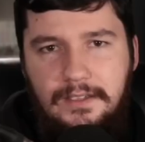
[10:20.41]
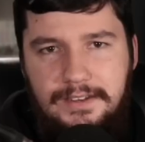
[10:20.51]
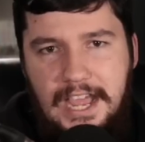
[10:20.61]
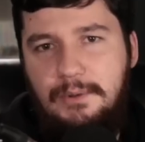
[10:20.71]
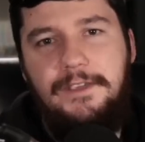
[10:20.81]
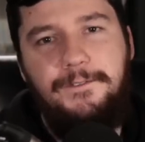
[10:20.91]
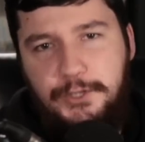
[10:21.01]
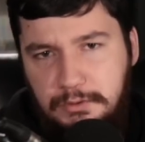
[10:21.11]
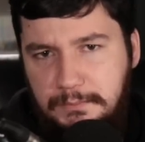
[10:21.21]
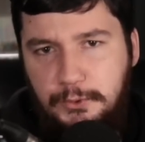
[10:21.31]
Now, a
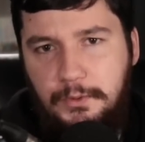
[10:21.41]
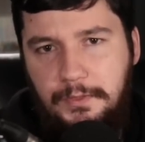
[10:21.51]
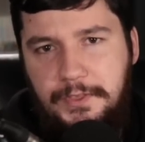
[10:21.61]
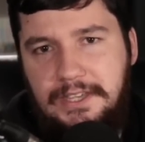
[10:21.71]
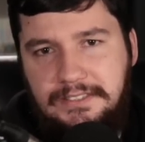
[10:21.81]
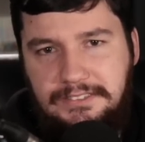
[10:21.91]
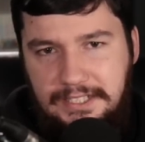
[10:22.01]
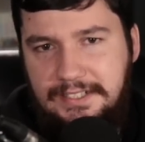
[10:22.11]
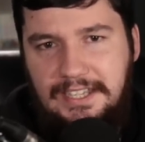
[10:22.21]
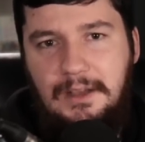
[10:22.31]
few important things
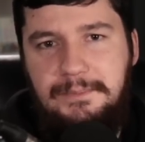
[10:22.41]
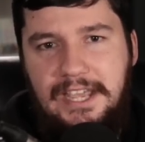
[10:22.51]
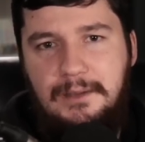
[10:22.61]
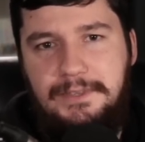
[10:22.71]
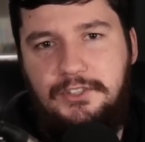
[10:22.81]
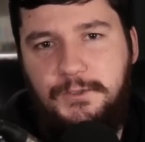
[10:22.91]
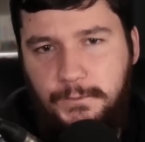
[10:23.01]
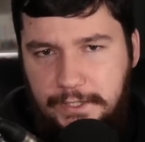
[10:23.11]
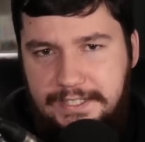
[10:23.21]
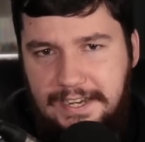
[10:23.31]
didn't come down because
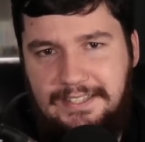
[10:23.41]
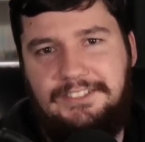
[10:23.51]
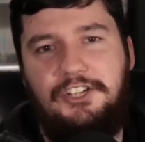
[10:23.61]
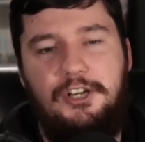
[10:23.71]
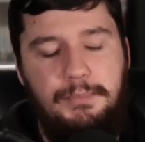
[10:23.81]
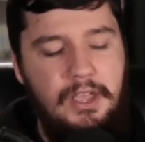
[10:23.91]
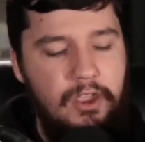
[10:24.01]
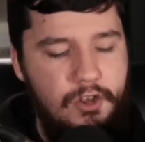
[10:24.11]
Free Desktop